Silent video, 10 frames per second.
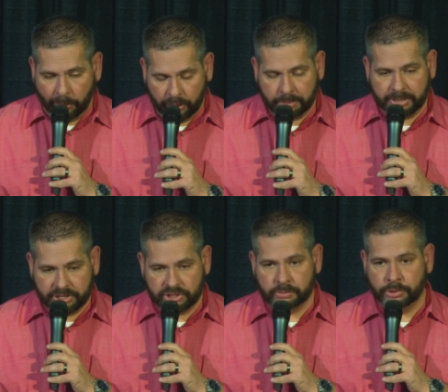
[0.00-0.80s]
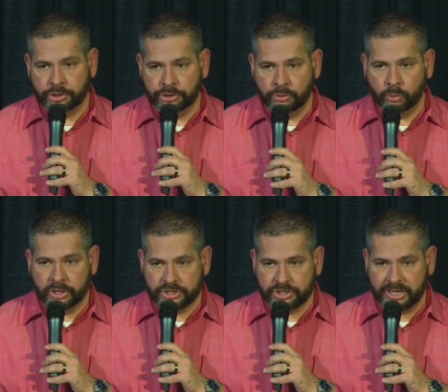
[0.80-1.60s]
want to be someone who
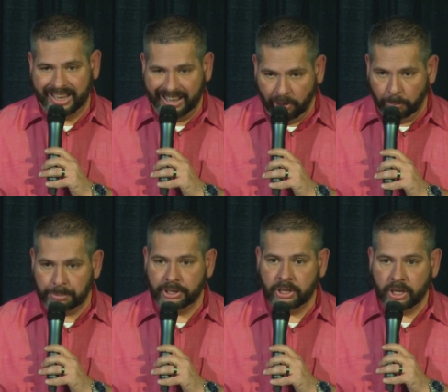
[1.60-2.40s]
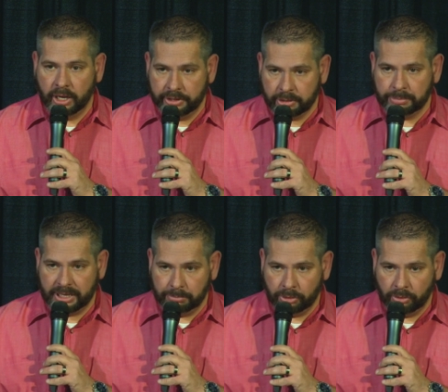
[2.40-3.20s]
wants to help other
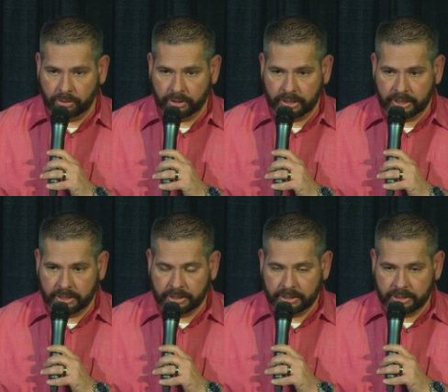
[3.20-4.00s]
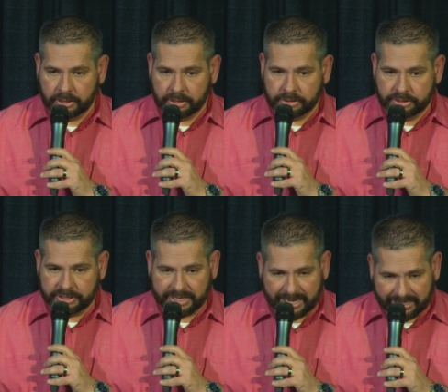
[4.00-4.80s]
people,
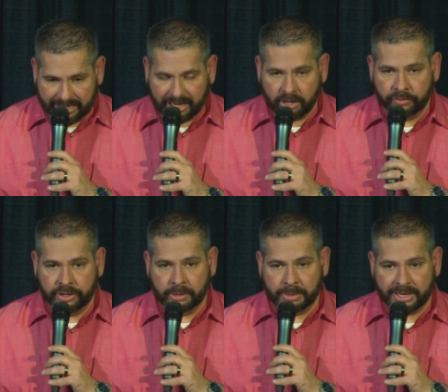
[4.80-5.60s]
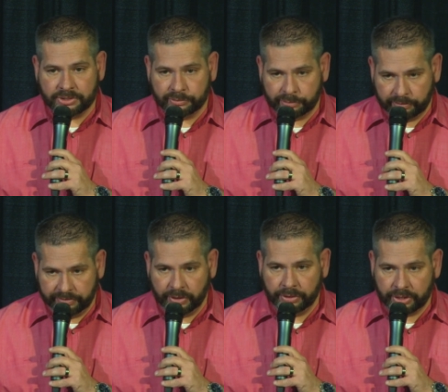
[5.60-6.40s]
to take care of them, and to
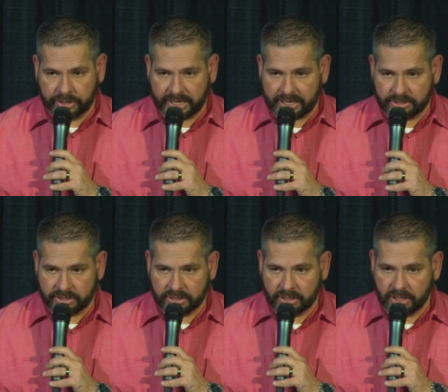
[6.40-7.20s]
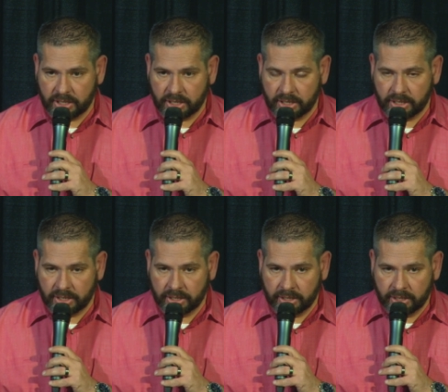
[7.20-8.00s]
fulfill their needs.
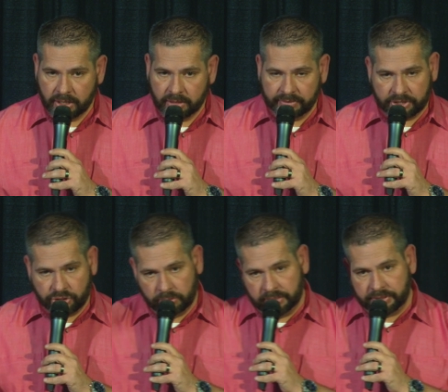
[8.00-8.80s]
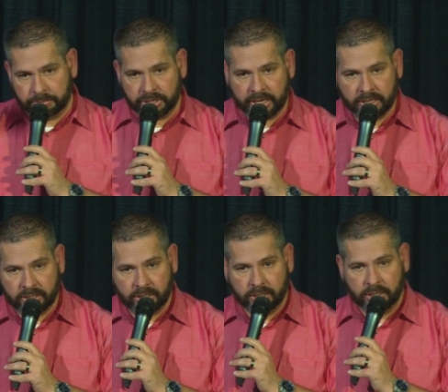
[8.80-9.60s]
If that's you, lift up your hand.